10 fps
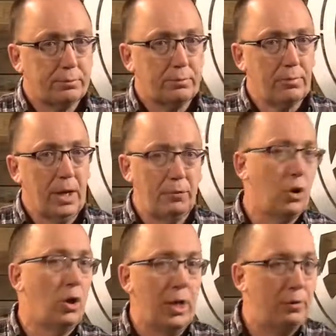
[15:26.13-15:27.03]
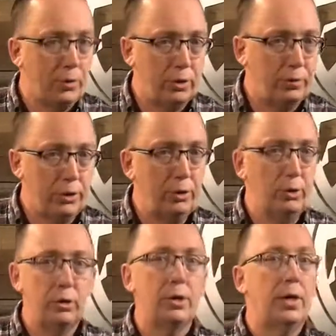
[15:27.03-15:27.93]
After all I've done for you, you're
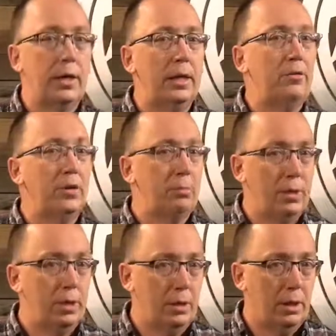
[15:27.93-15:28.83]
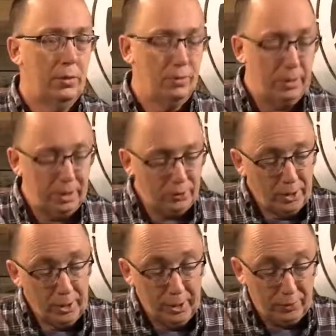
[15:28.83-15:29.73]
not giving me enough. I mean, if
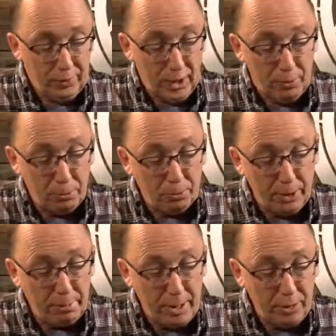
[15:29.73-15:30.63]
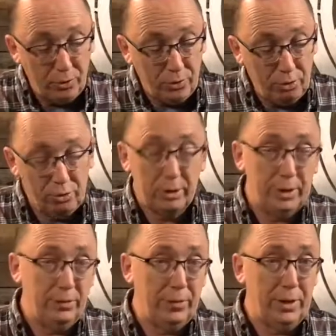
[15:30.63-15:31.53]
a couple really made a decision to
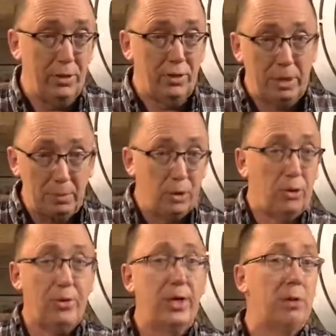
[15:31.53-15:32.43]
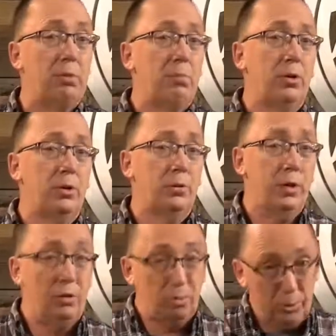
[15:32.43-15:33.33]
live this, and I'm not going to think about my own needs,
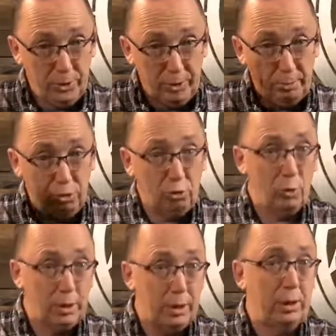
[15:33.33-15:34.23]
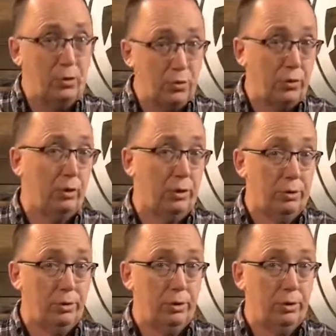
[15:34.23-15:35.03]
I'm going to think about your needs first.